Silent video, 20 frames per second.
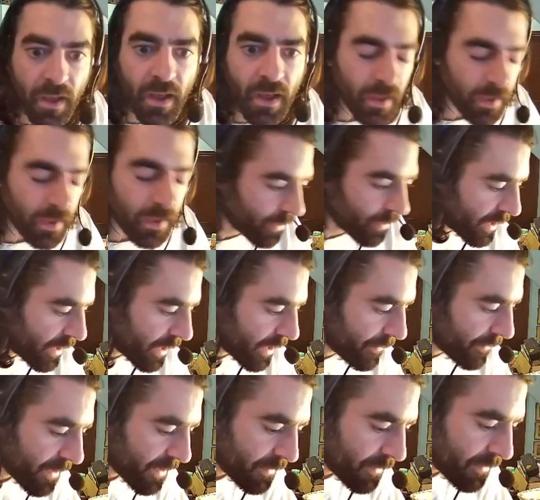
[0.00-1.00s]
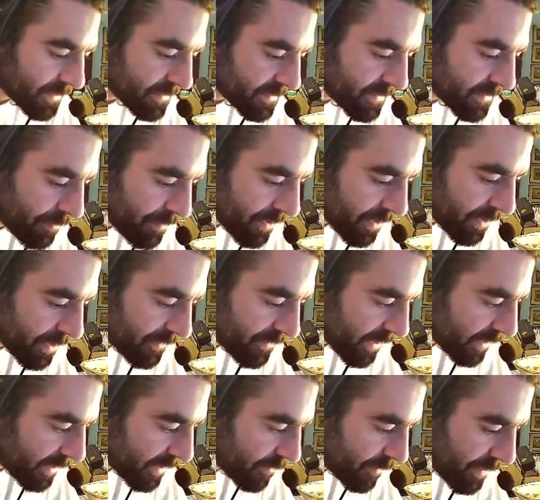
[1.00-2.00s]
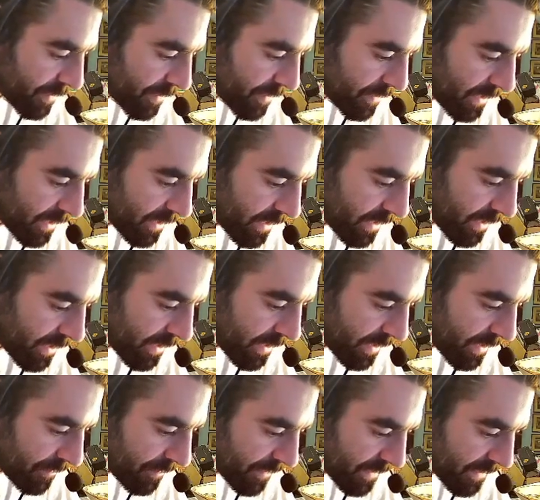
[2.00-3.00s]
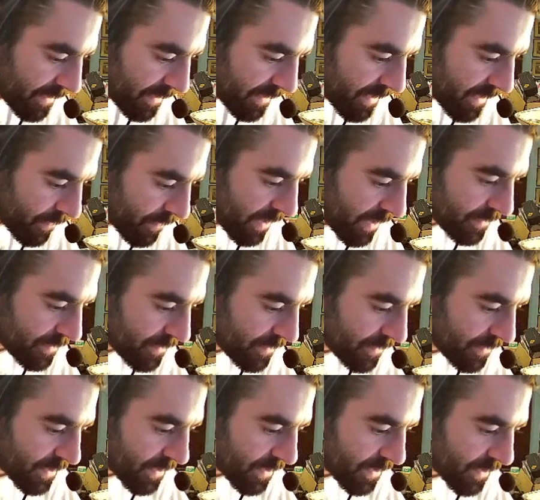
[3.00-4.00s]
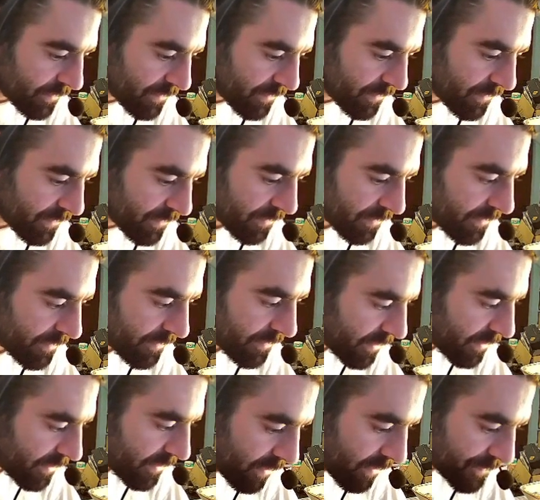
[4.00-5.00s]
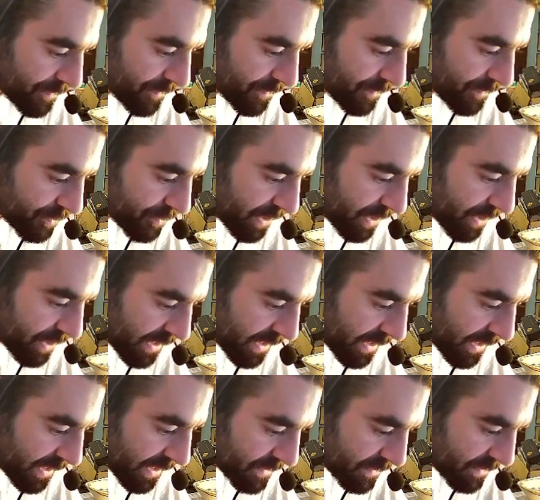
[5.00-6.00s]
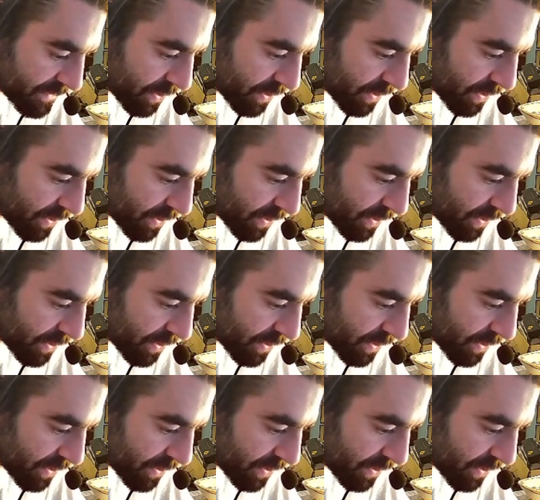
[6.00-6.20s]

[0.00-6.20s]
Okay, I mean it's not perfect, but that's not what I wasn't going for perfect. I was just trying to get a skull